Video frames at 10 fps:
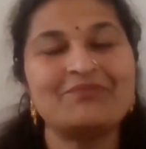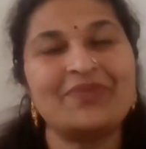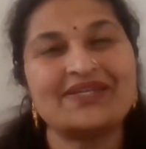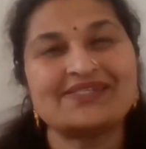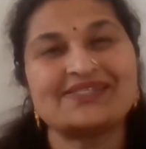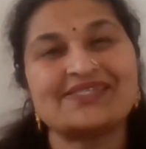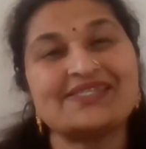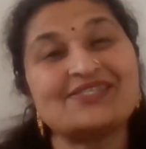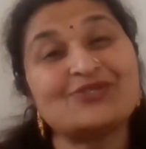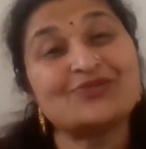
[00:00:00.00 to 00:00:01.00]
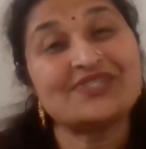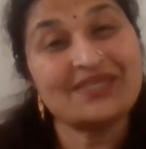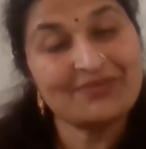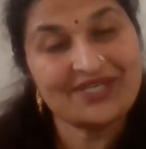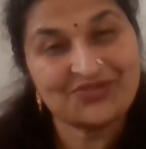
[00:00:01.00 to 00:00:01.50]
But since you
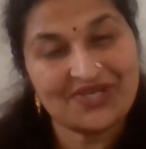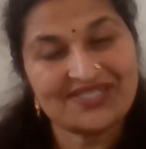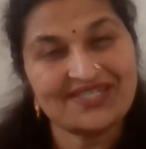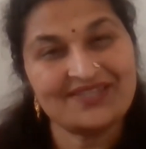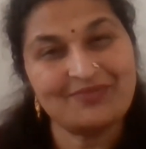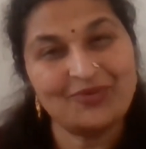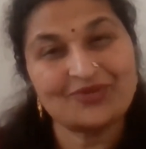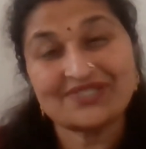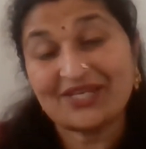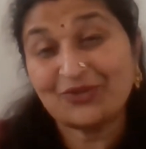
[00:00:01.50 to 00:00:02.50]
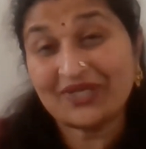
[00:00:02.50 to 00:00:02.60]
seem interested in the books and you